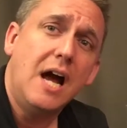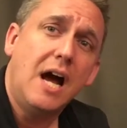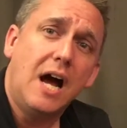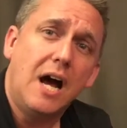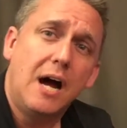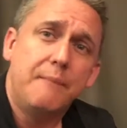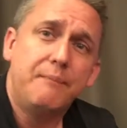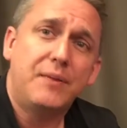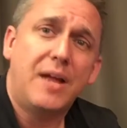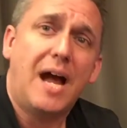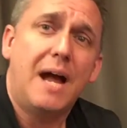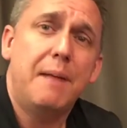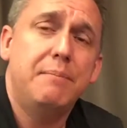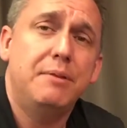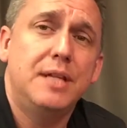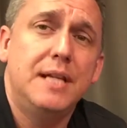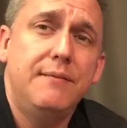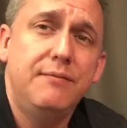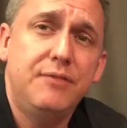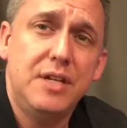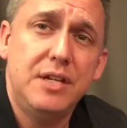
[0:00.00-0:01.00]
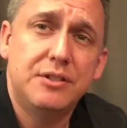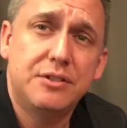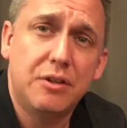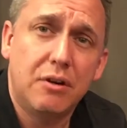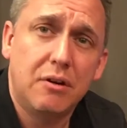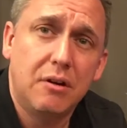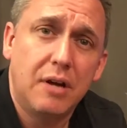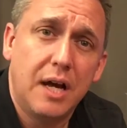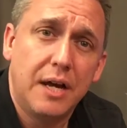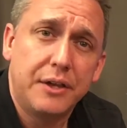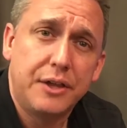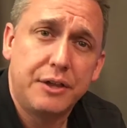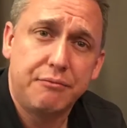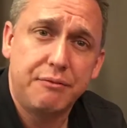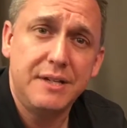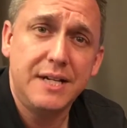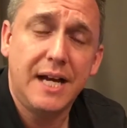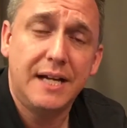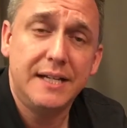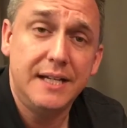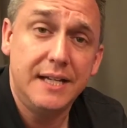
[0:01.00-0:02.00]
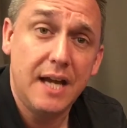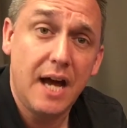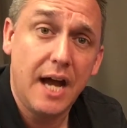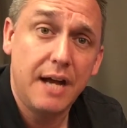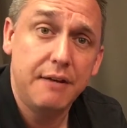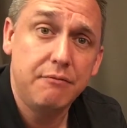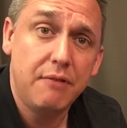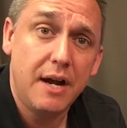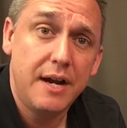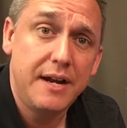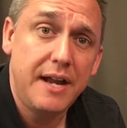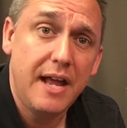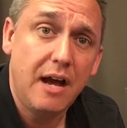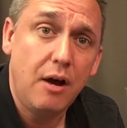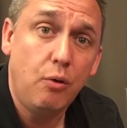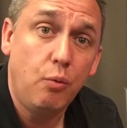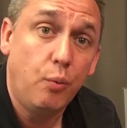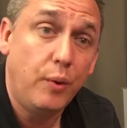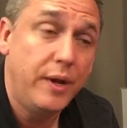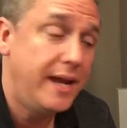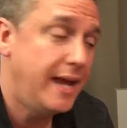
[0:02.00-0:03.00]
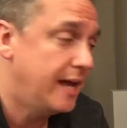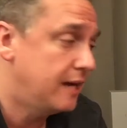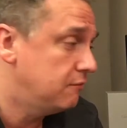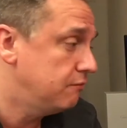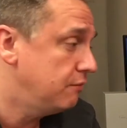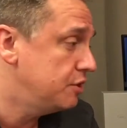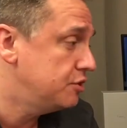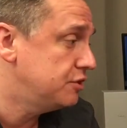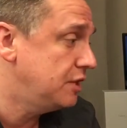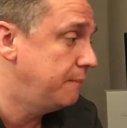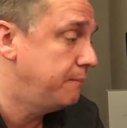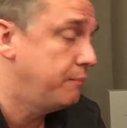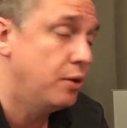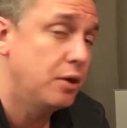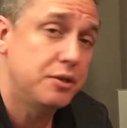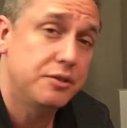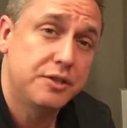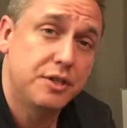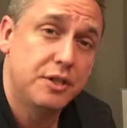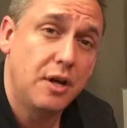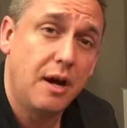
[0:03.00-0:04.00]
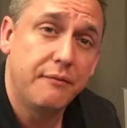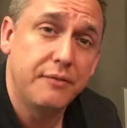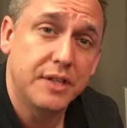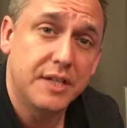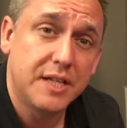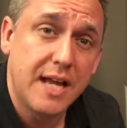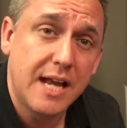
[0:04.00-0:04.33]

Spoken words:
I believe these are $3.99 right now. We had originally purchased it off the